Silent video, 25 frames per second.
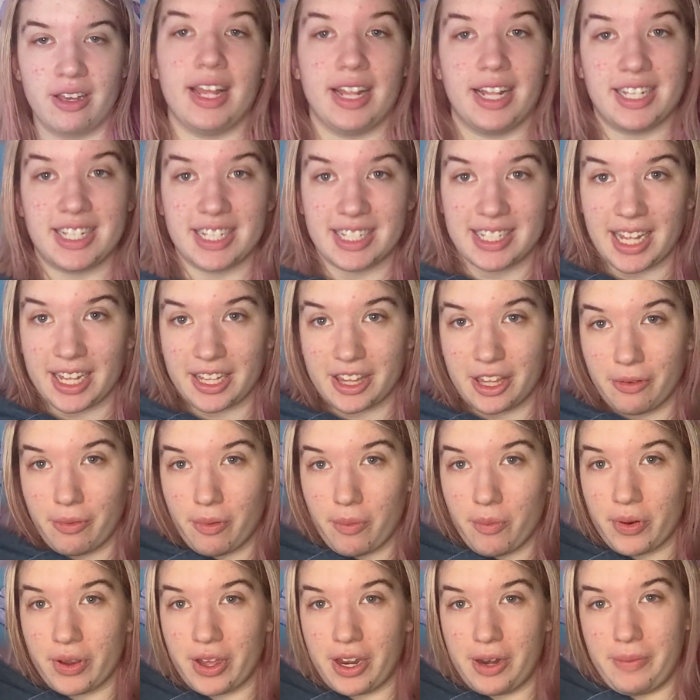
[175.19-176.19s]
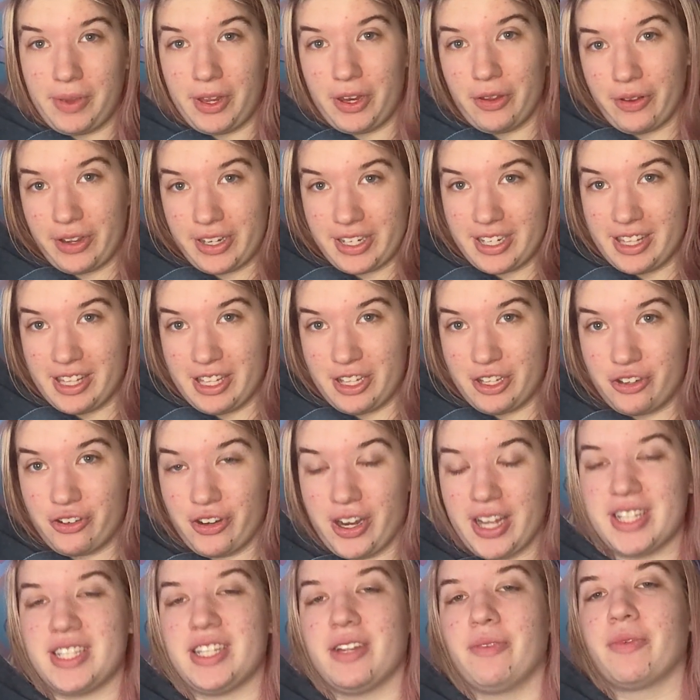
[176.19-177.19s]
That's exactly what we're going to be doing to this
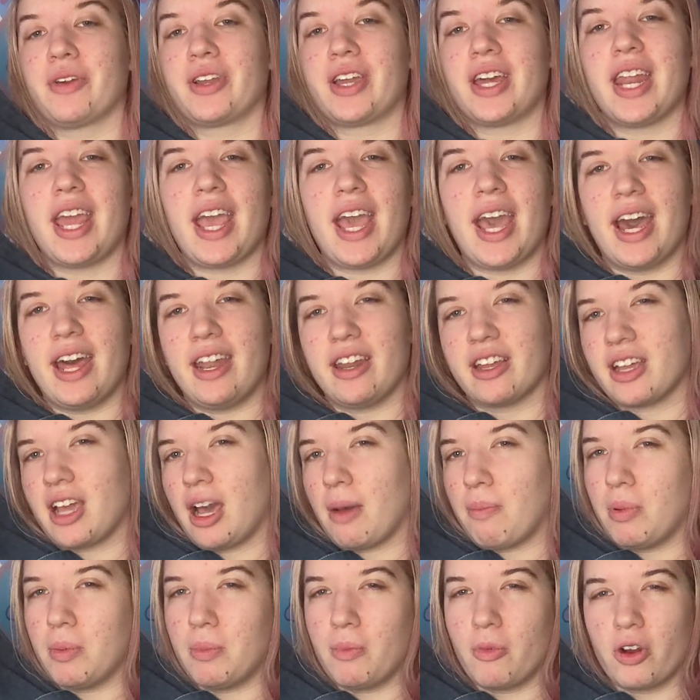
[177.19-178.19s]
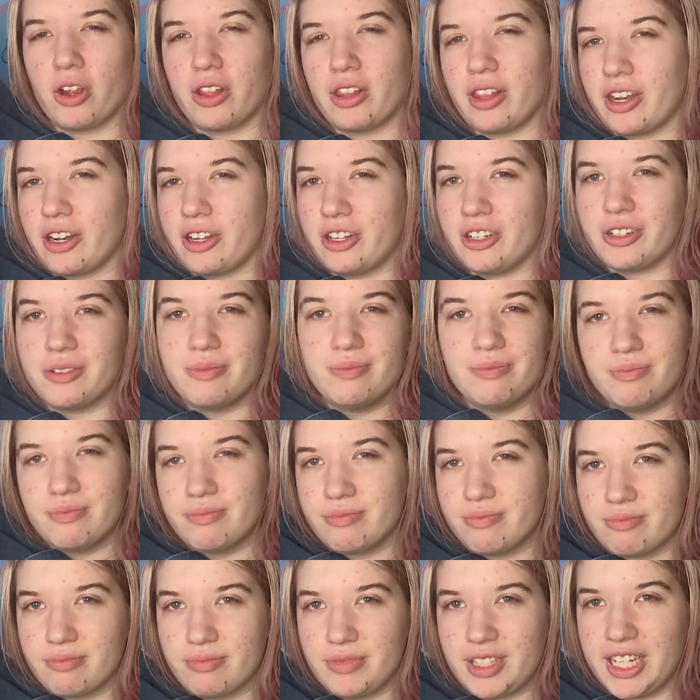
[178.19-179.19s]
dress, and we're going to add a couple more little
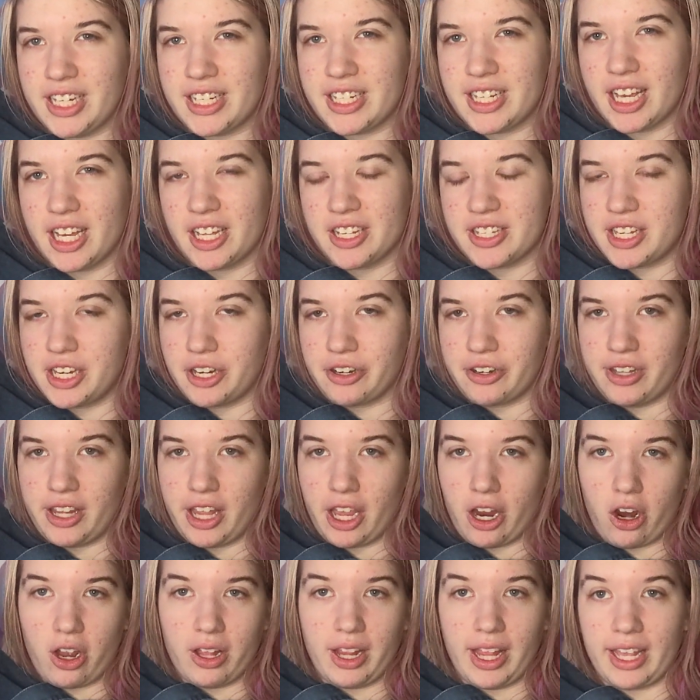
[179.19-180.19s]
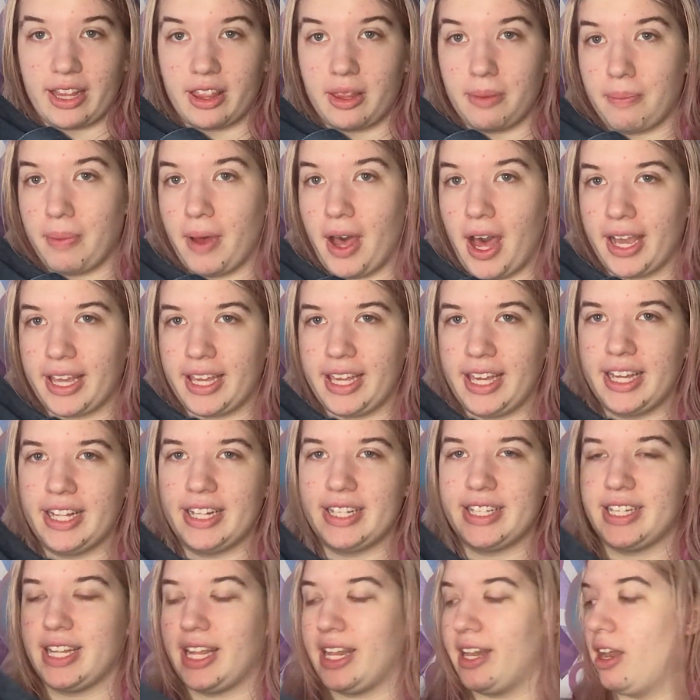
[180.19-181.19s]
details here and there on like the
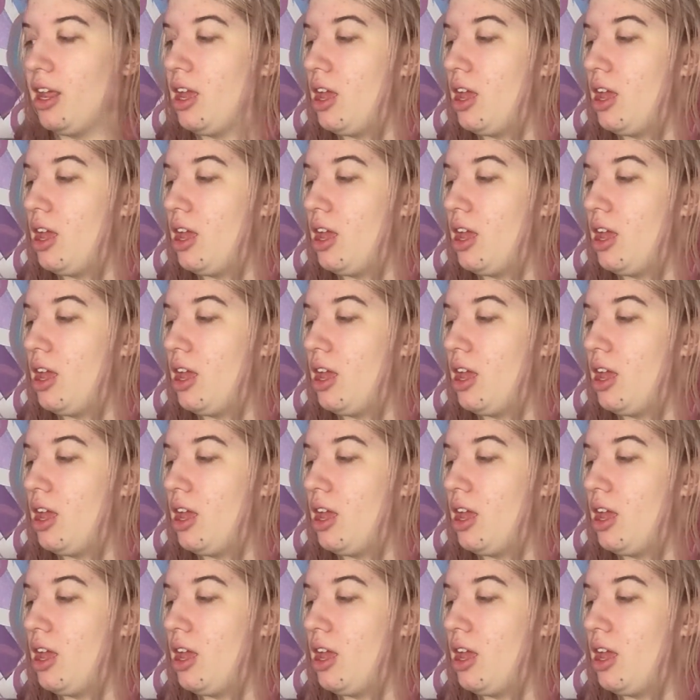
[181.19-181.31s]
pockets, and